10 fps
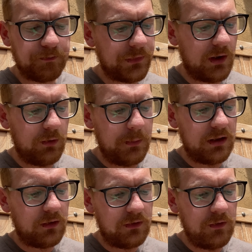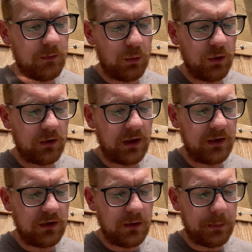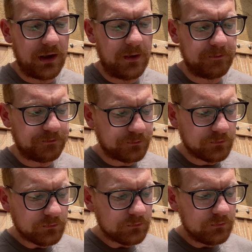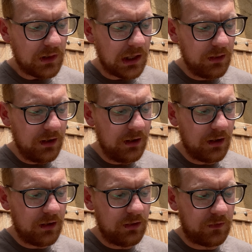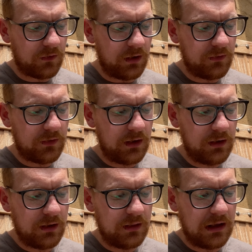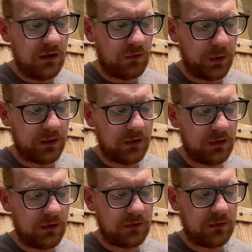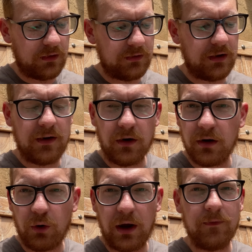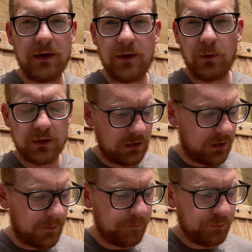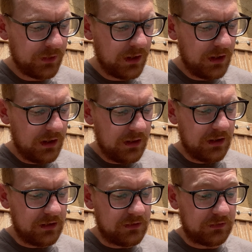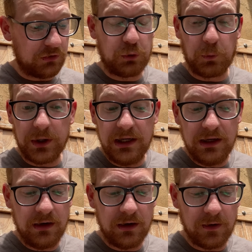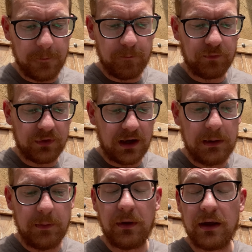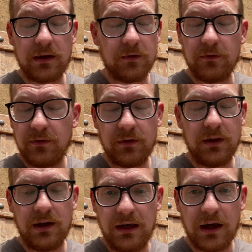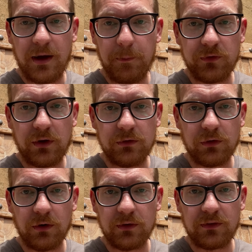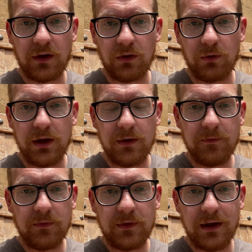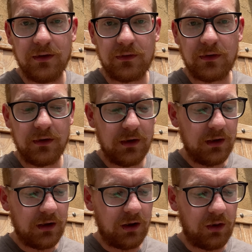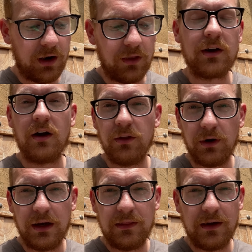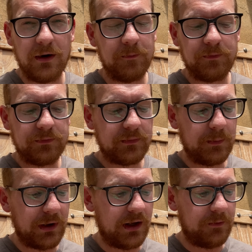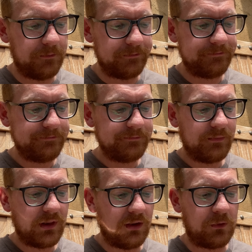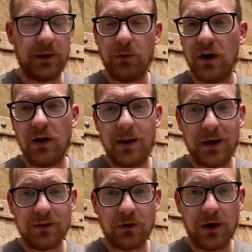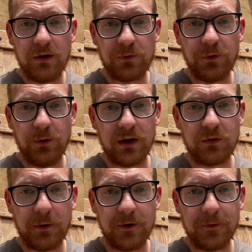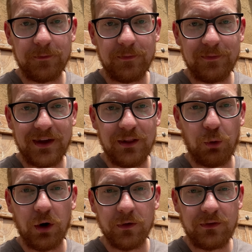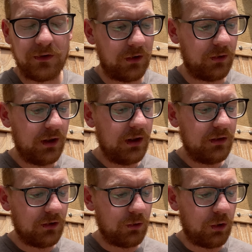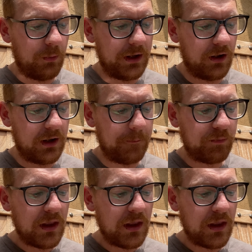That would make this even more classic. But the sauce that is with it, this take on gravy with that's green, and I am 99% sure it's celery, is a lot of the coloring in there. But let's be real, I'm not the greatest food expert in the world, so don't quote me on it.